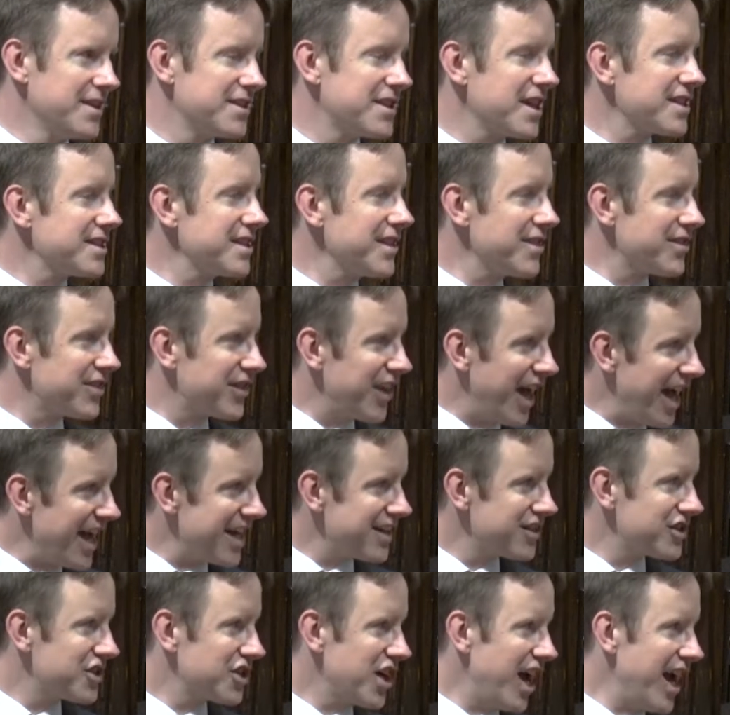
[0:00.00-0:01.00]
Doesn't
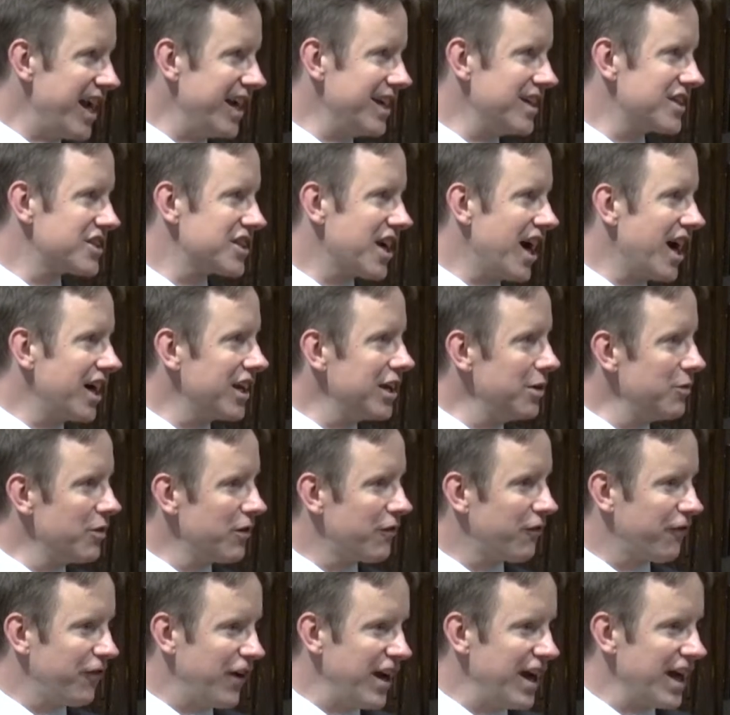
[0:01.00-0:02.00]
that change how you
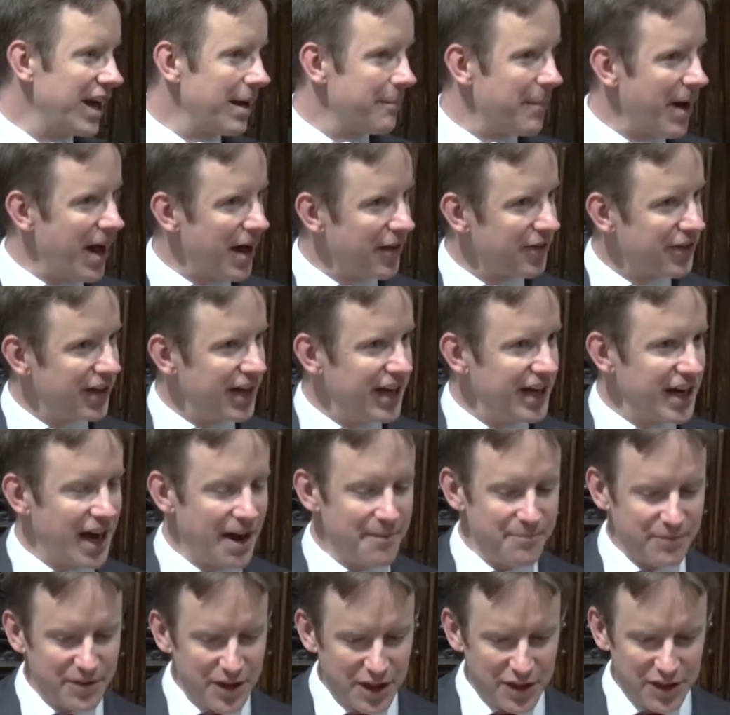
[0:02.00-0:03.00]
would feel about the,
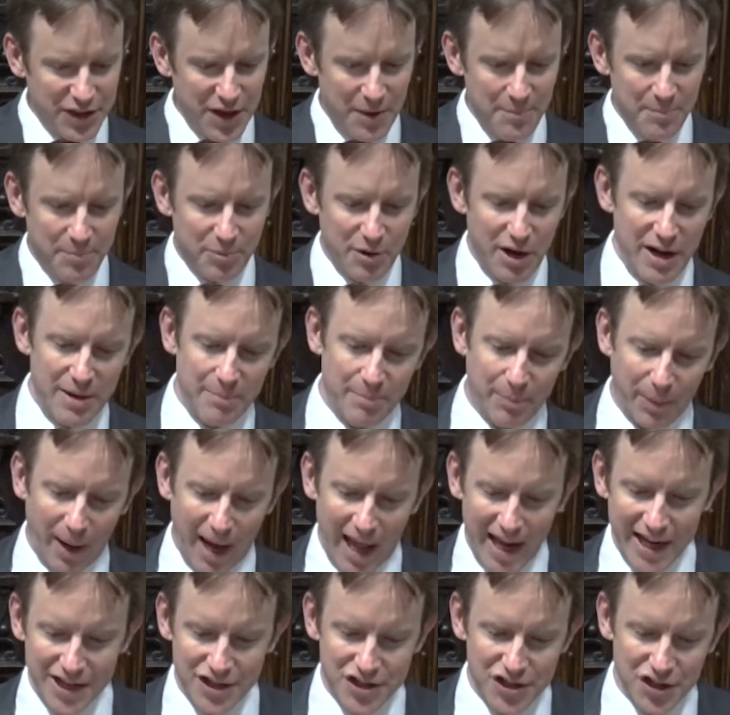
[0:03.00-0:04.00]
um, the thumbprint
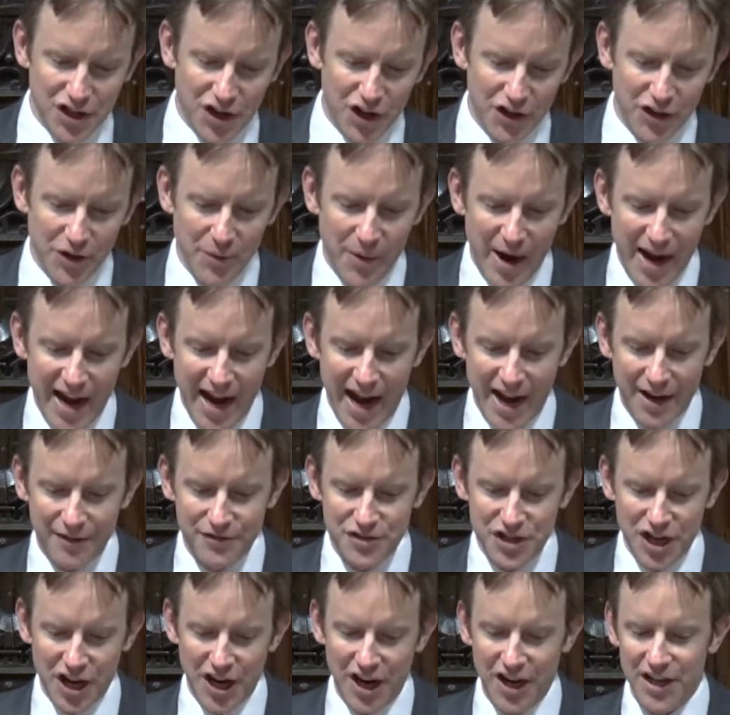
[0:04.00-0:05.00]
pledge on the way out
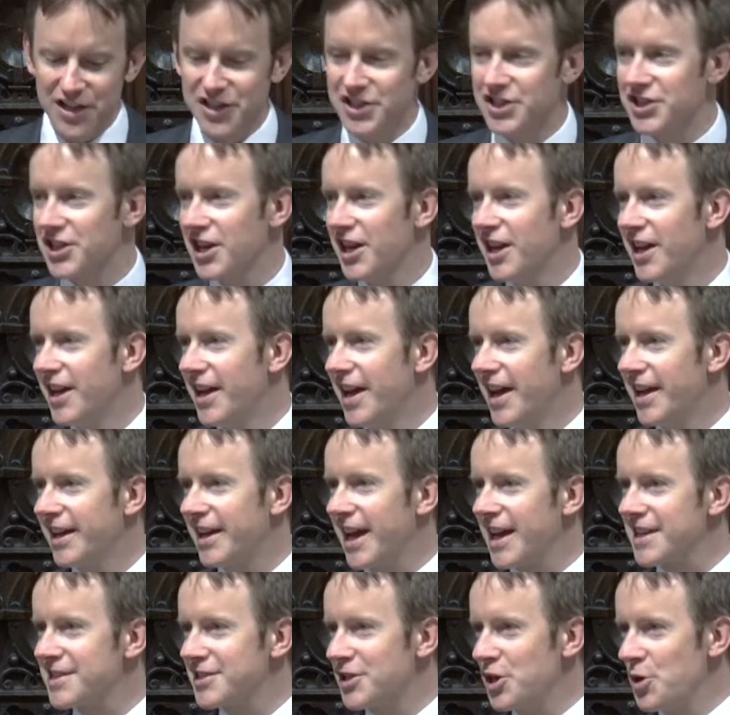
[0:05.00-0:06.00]
of church?
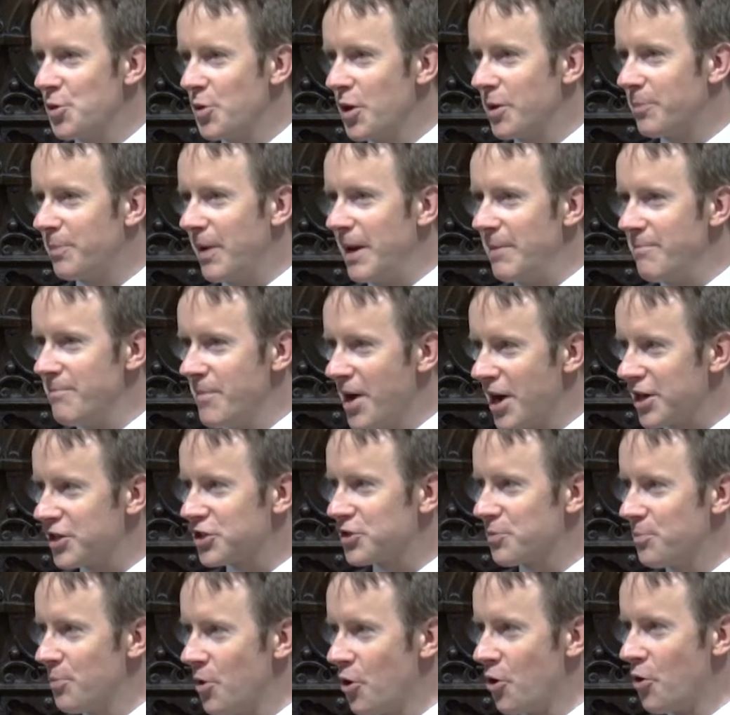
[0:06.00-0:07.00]
Guess you would be
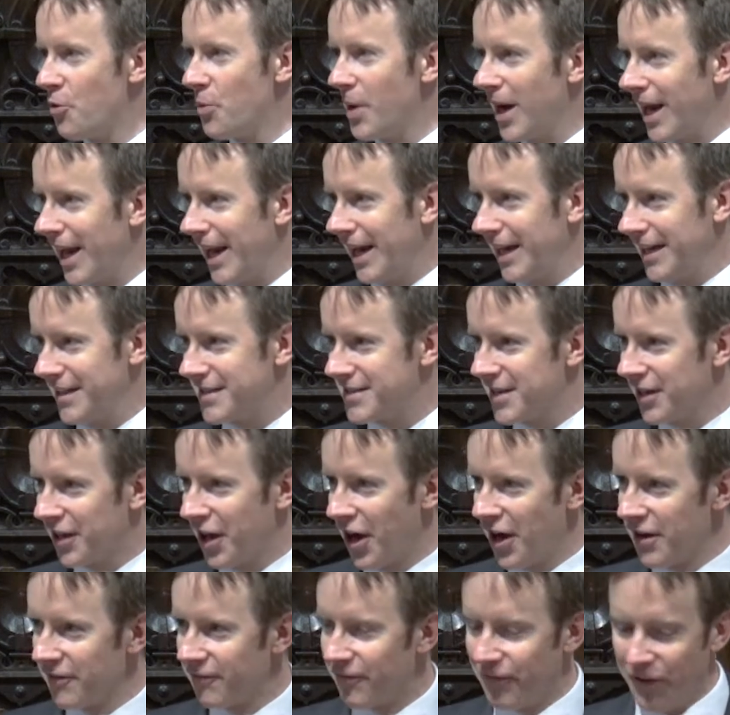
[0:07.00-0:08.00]
much more willing to
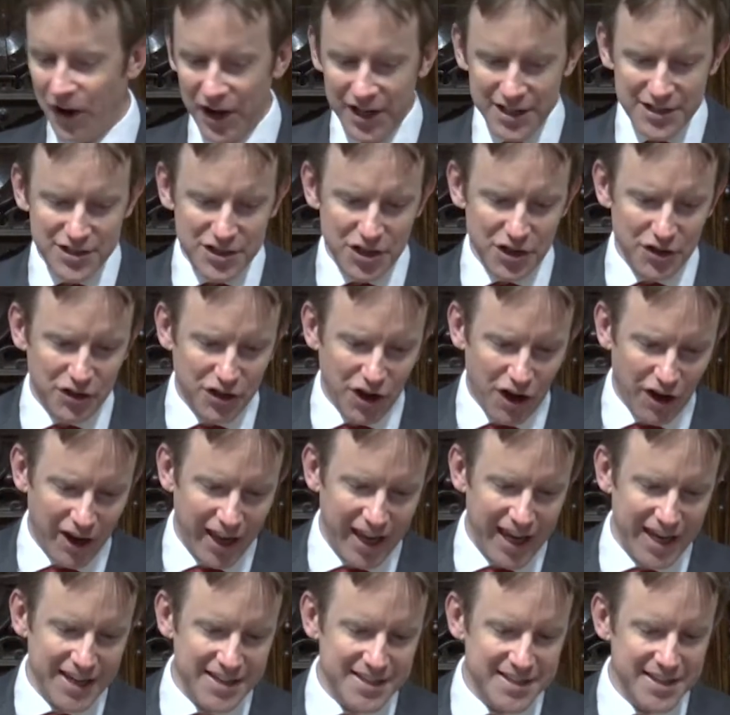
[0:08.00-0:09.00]
go and find two
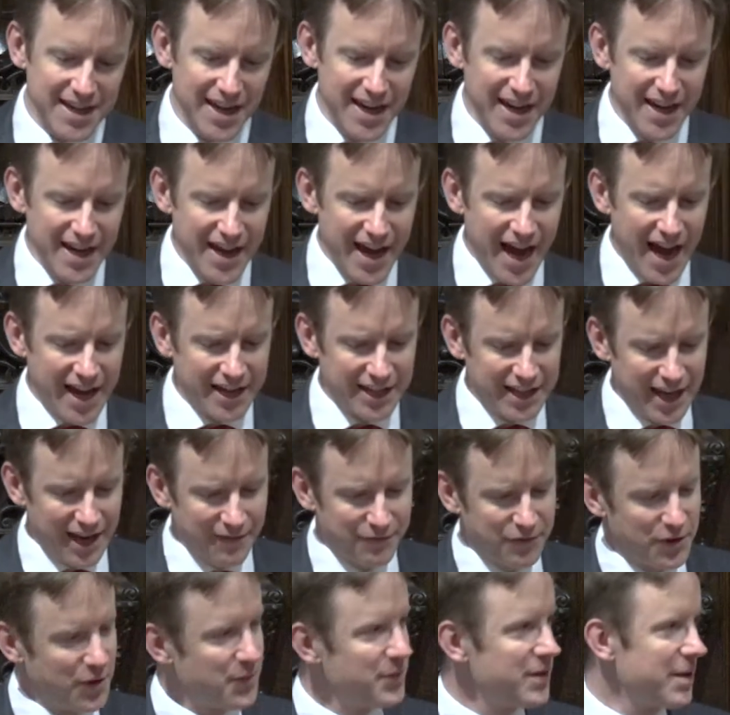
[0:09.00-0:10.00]
colleagues and
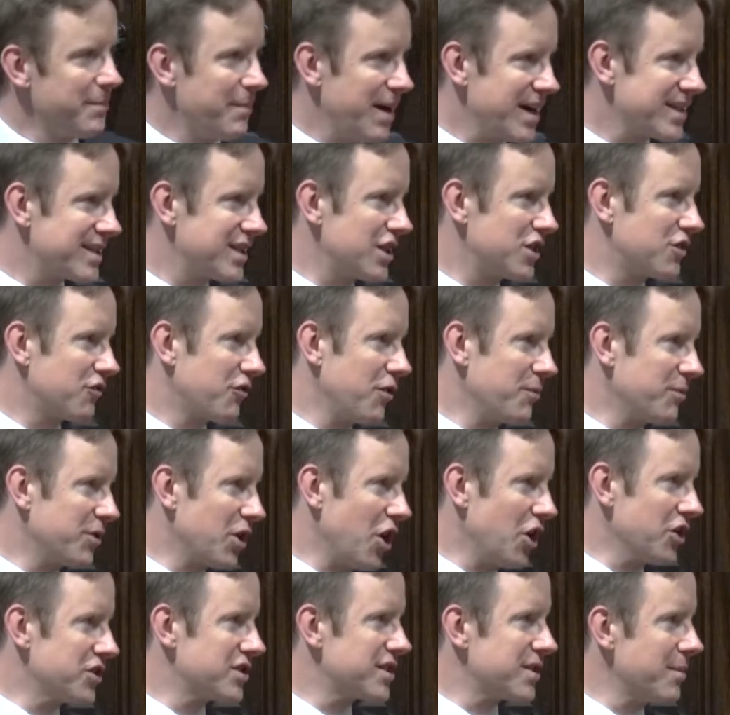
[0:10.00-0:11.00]
give them the message from
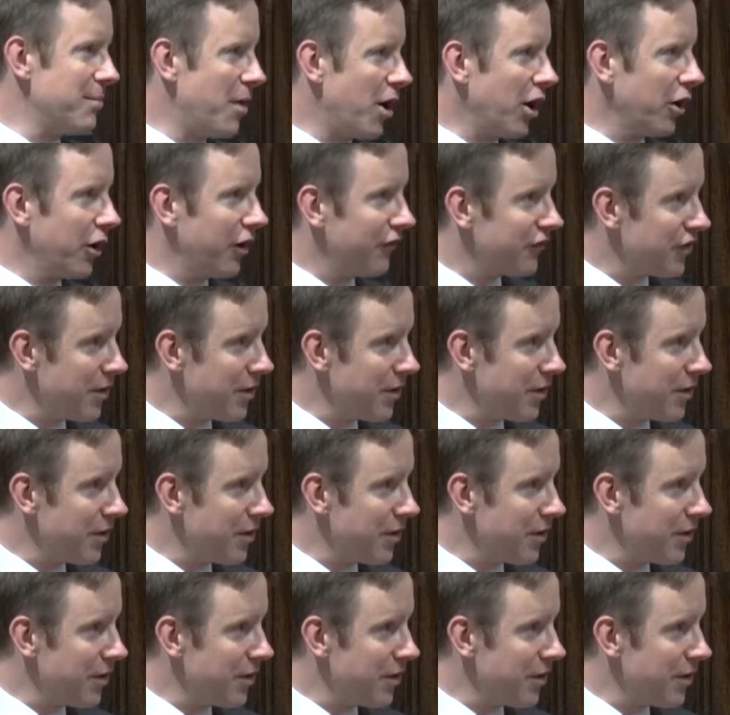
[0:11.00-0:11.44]
God tomorrow.